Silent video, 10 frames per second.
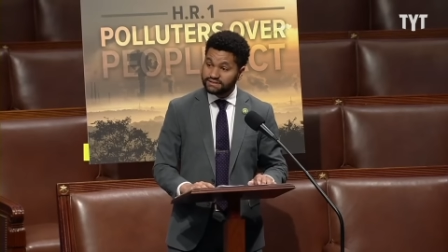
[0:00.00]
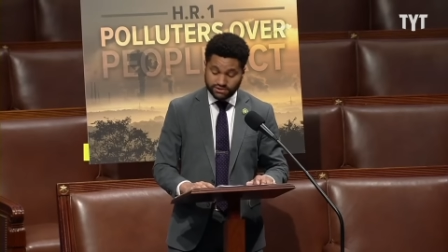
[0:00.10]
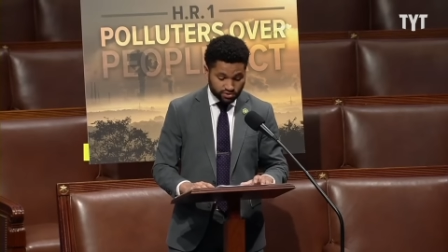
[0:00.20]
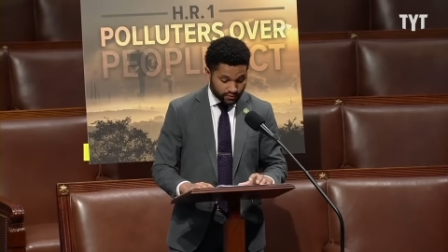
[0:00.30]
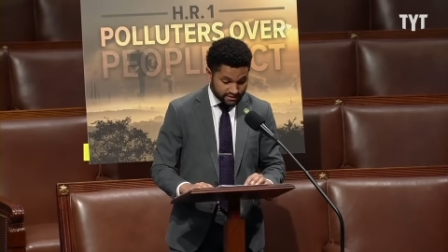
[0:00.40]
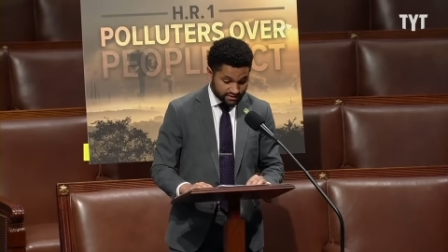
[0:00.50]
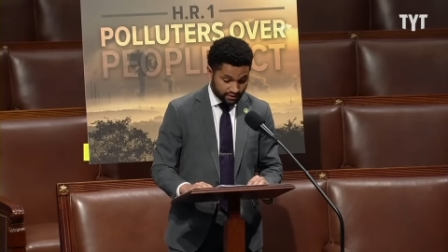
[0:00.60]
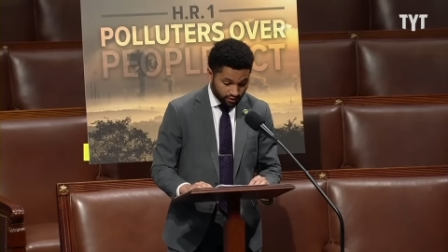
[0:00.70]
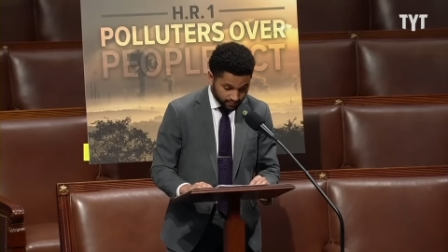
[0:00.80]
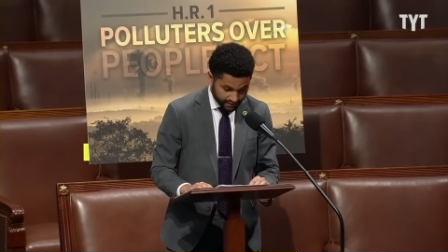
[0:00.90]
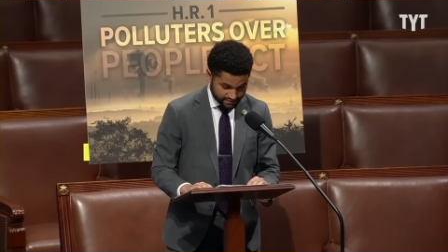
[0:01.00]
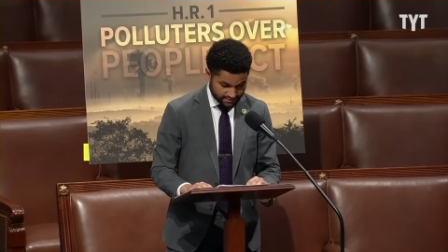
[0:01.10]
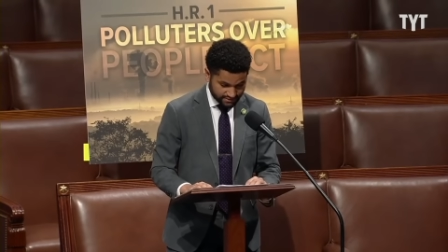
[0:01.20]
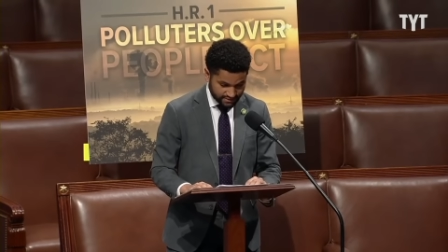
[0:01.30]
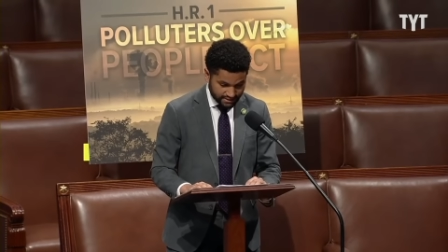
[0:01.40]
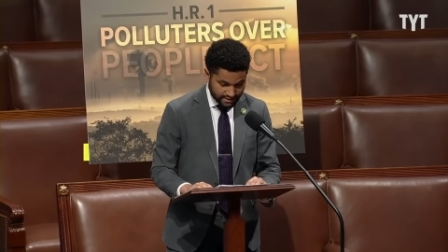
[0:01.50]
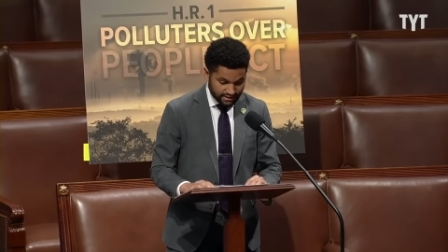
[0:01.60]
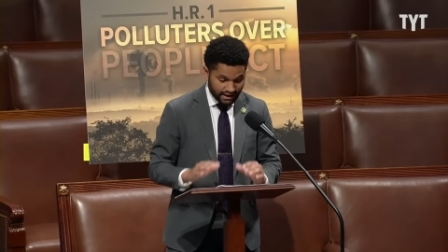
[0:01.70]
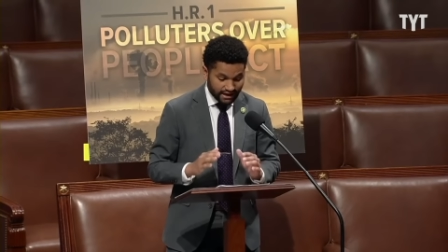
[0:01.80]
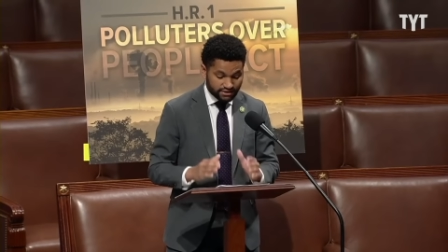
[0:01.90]
constituents homeless.
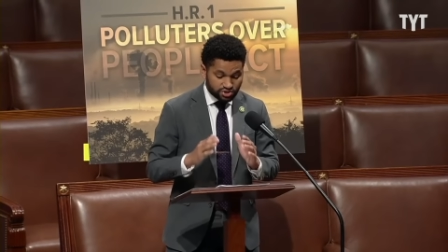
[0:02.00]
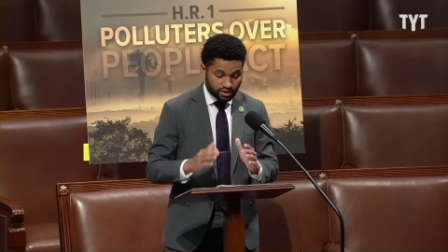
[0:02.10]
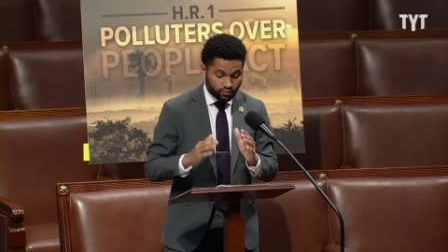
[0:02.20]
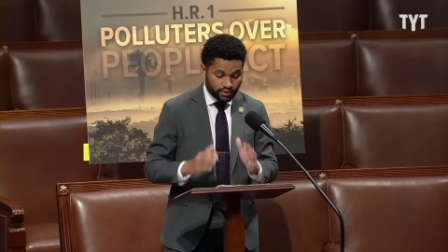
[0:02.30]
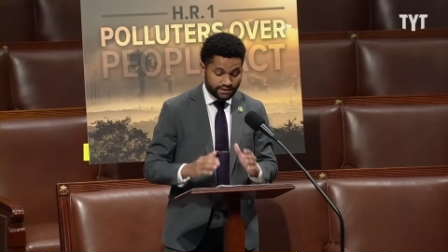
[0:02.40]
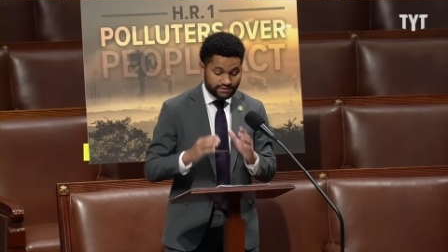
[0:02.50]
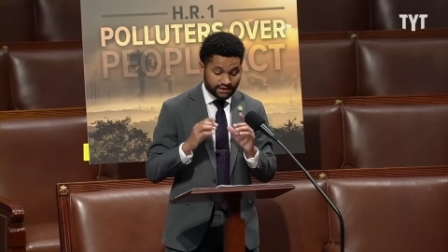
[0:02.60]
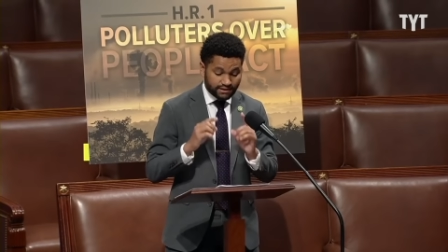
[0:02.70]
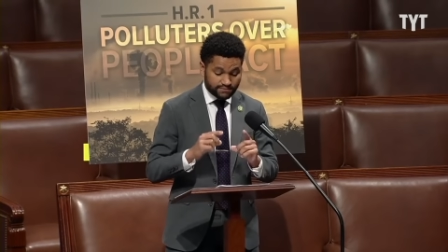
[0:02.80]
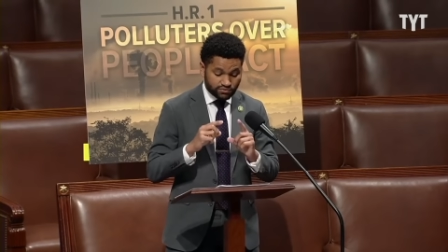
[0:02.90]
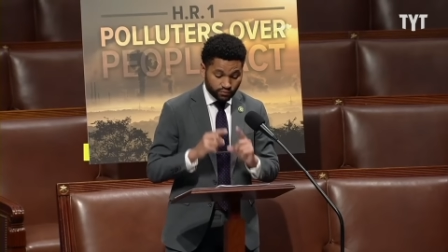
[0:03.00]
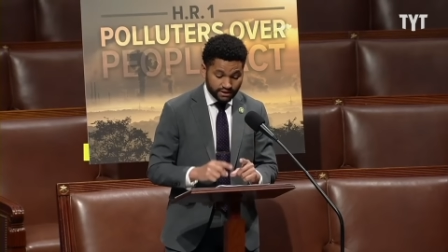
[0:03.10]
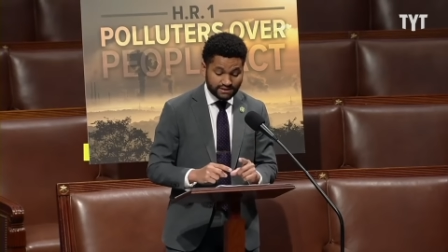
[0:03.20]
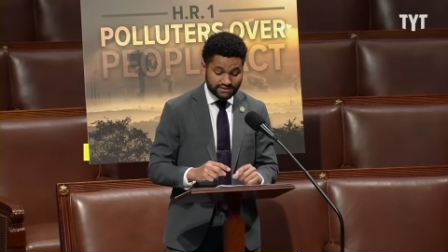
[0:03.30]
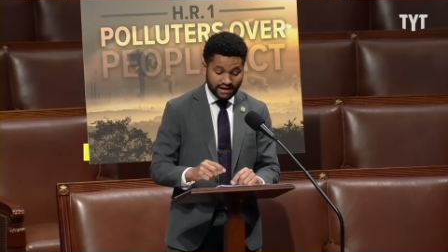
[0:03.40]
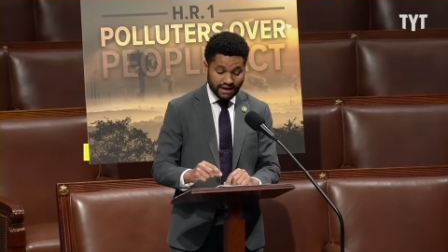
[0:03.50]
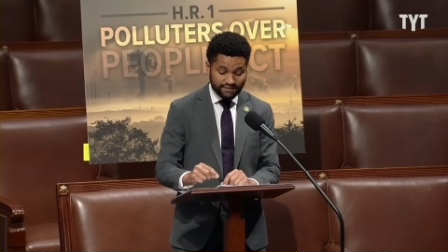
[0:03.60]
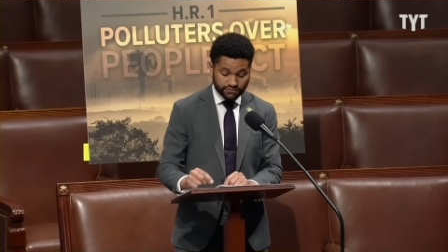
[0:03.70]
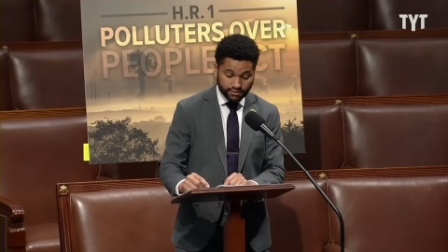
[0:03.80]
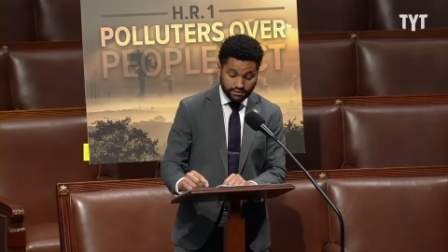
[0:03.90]
H R one comes weeks
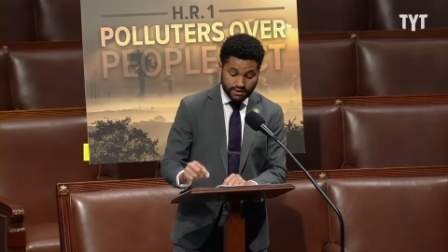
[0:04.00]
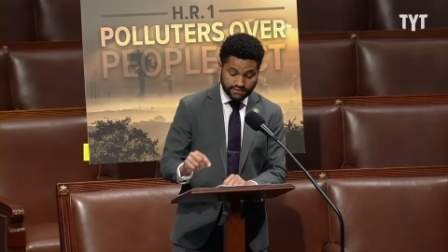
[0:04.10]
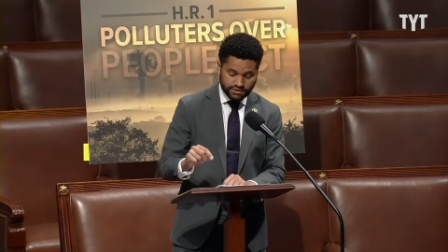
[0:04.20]
after